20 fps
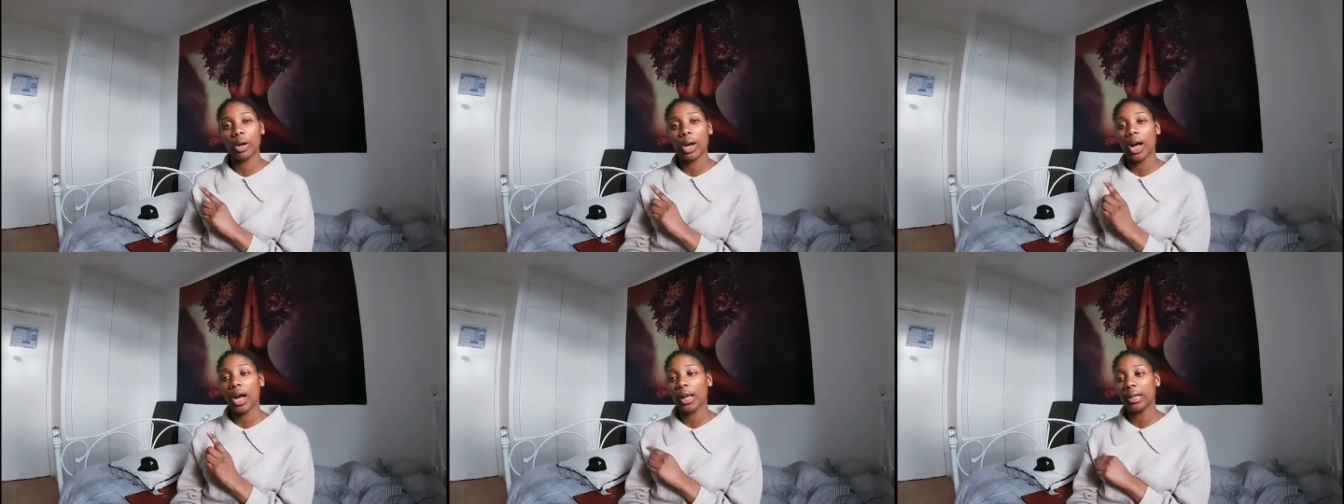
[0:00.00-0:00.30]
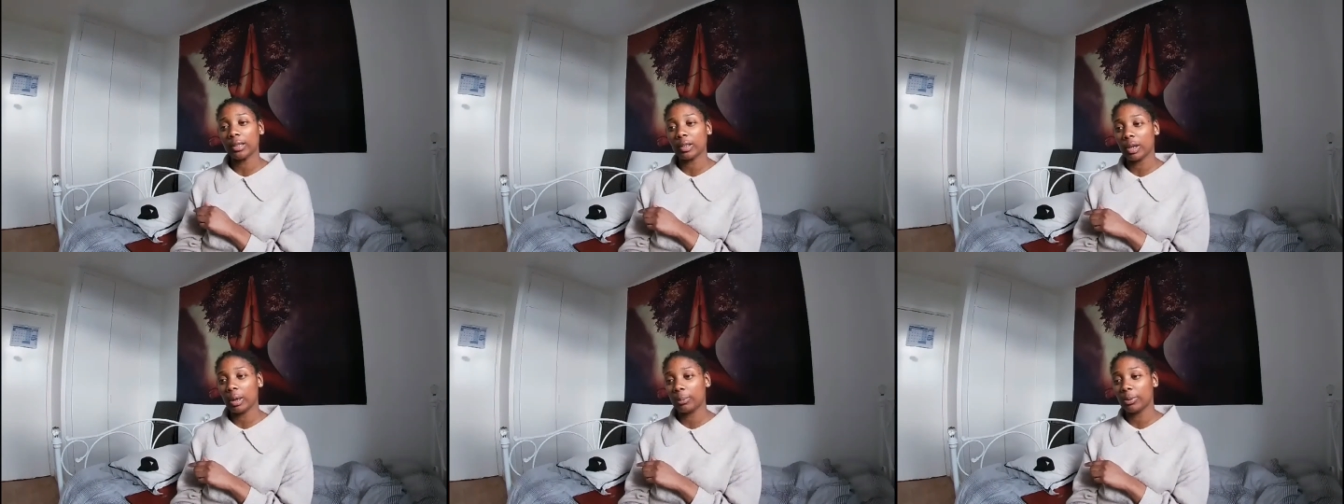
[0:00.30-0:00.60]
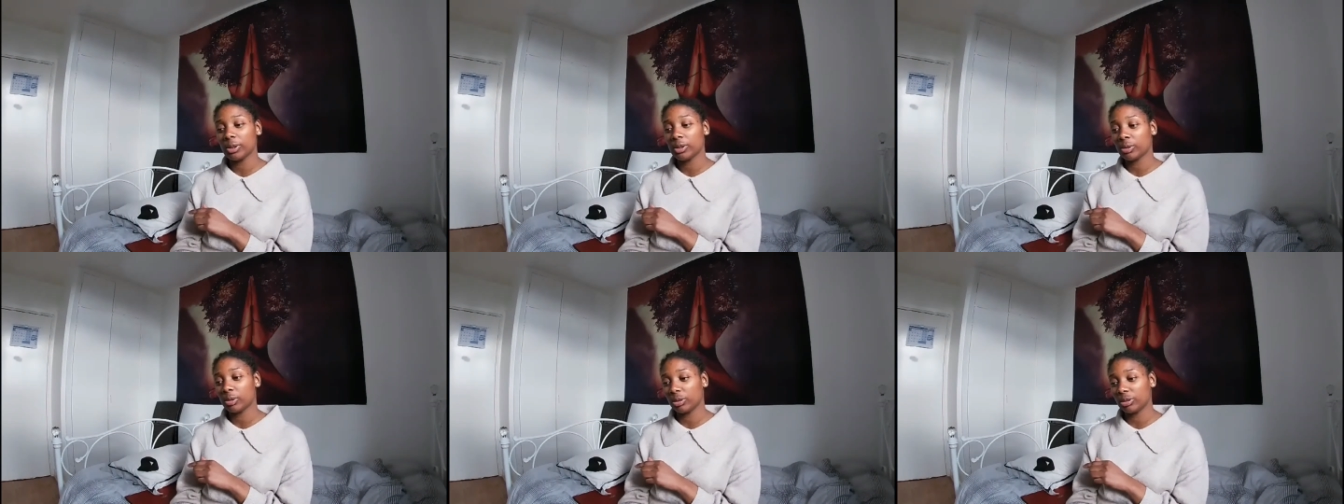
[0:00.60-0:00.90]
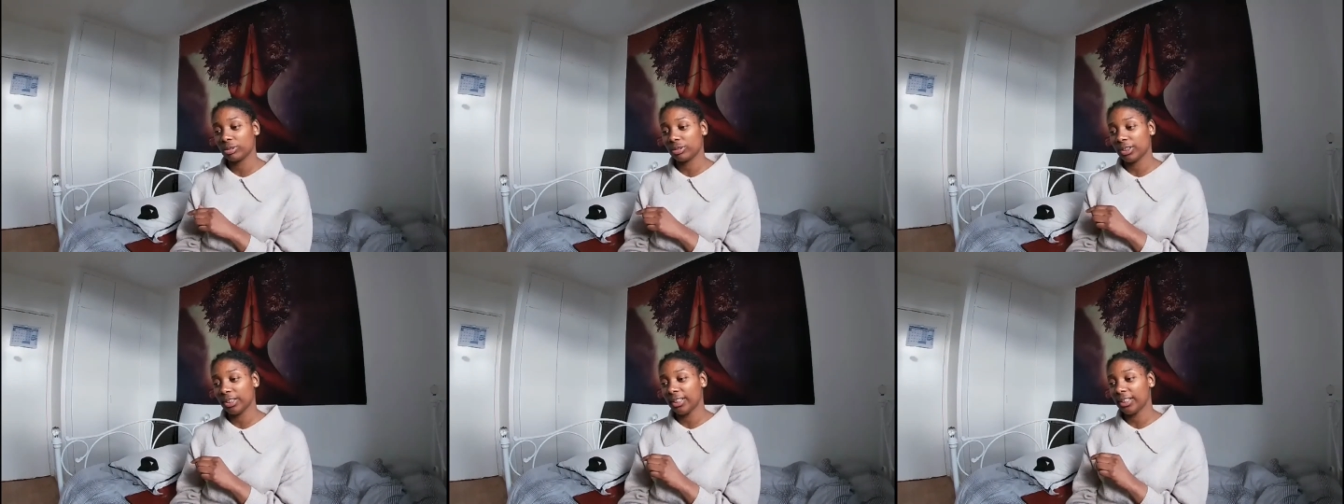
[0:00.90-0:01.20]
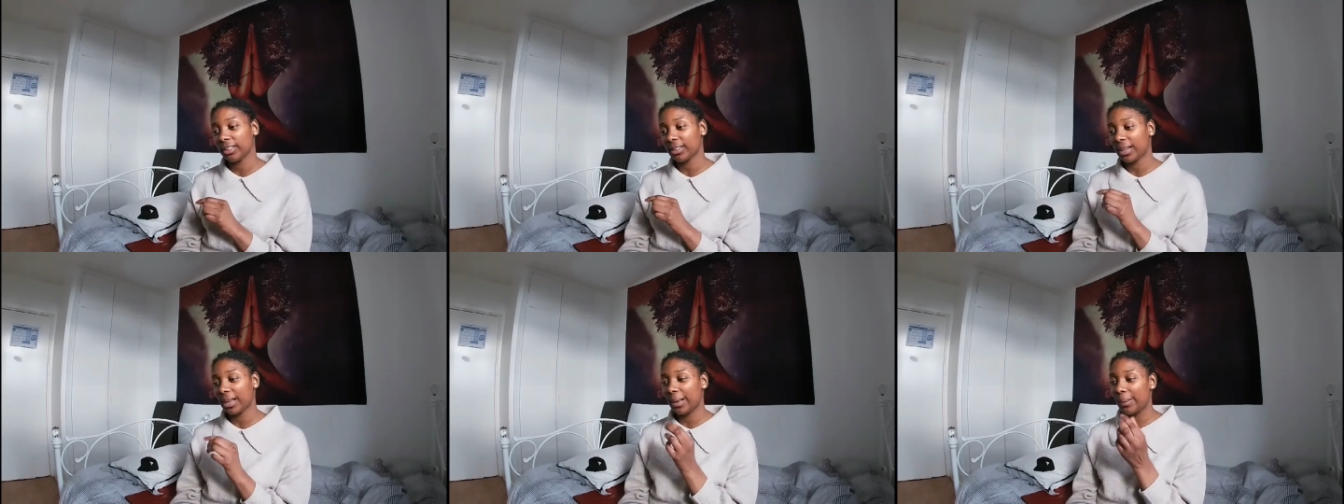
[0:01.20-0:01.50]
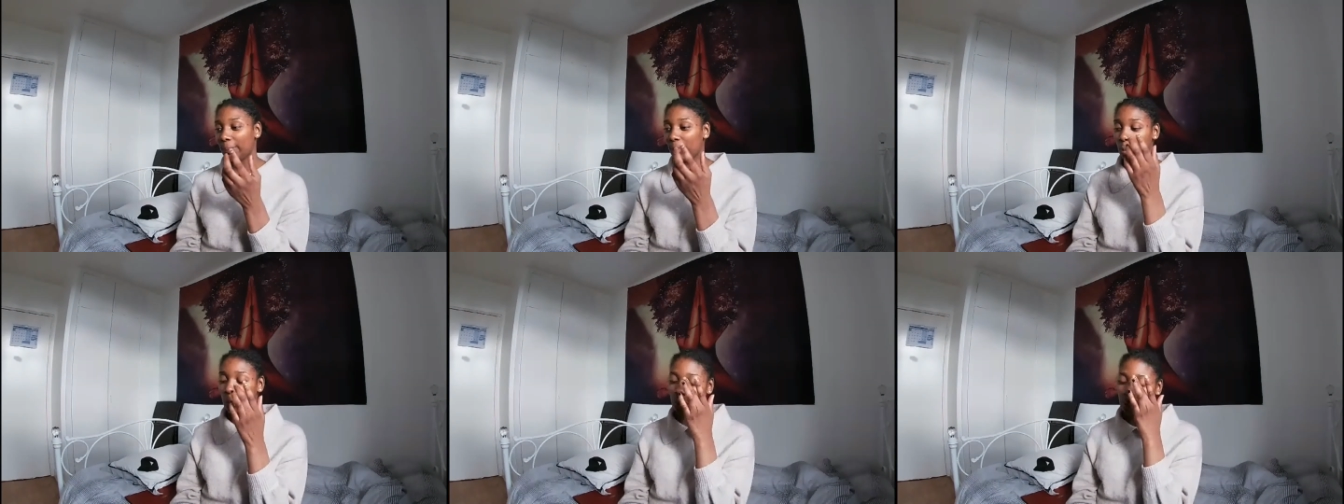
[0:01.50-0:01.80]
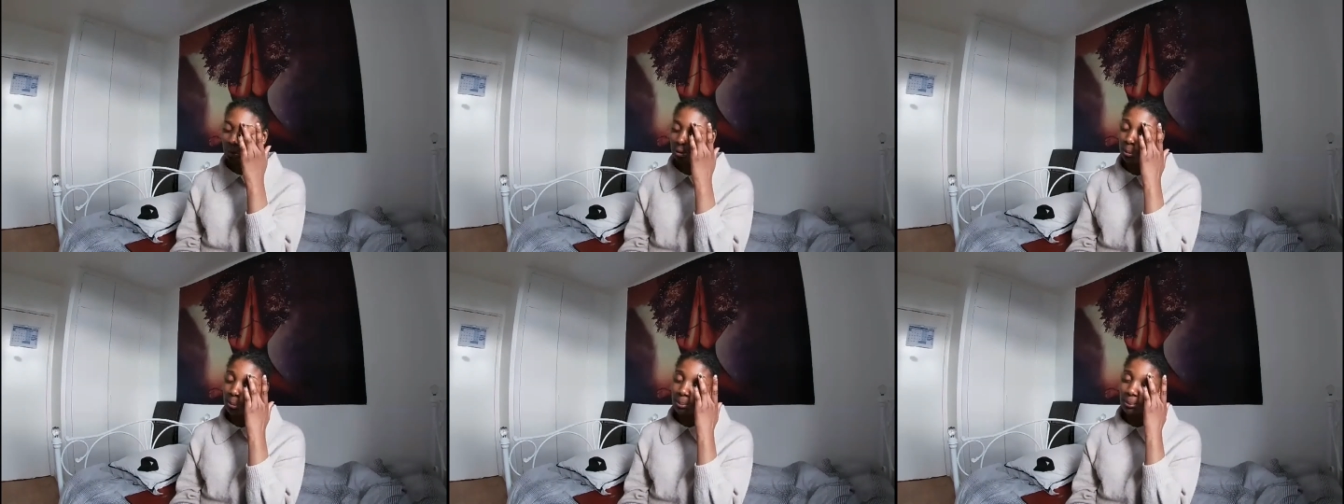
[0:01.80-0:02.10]
Hardtop story
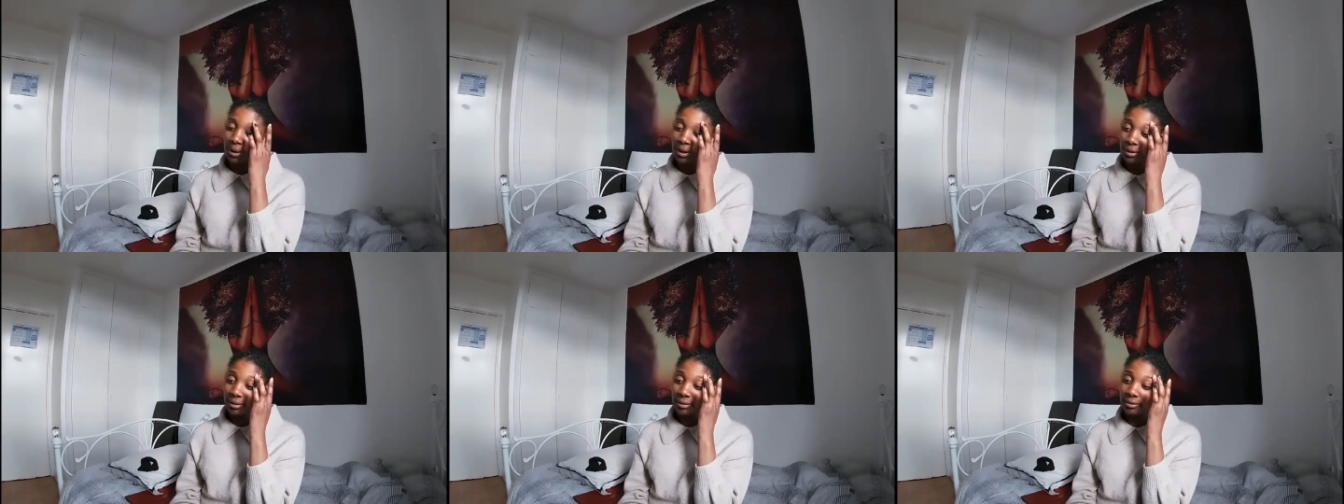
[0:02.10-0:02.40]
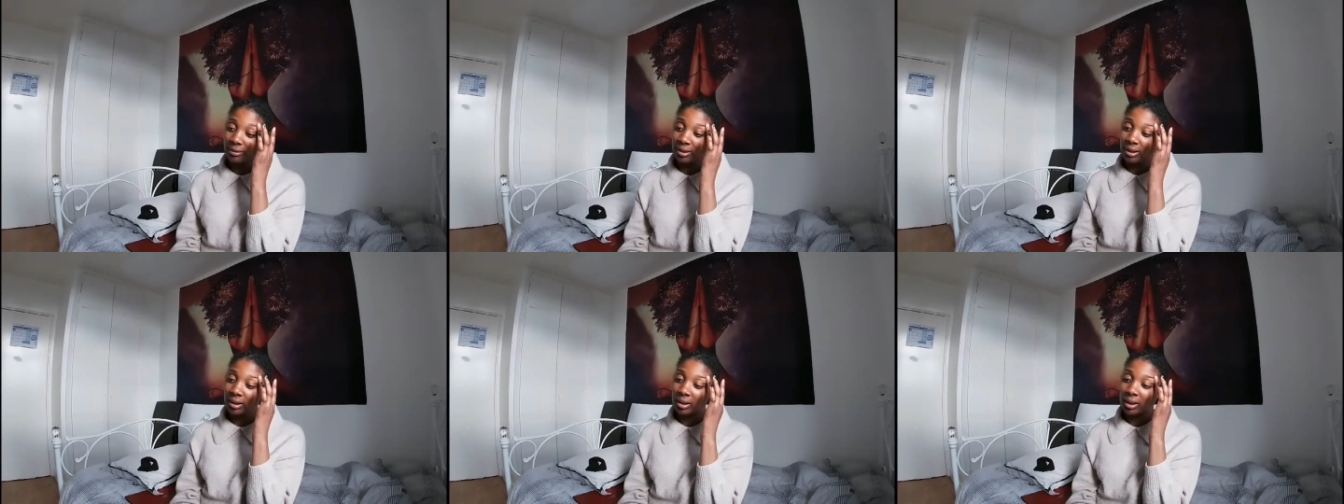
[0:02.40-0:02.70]
about the mill.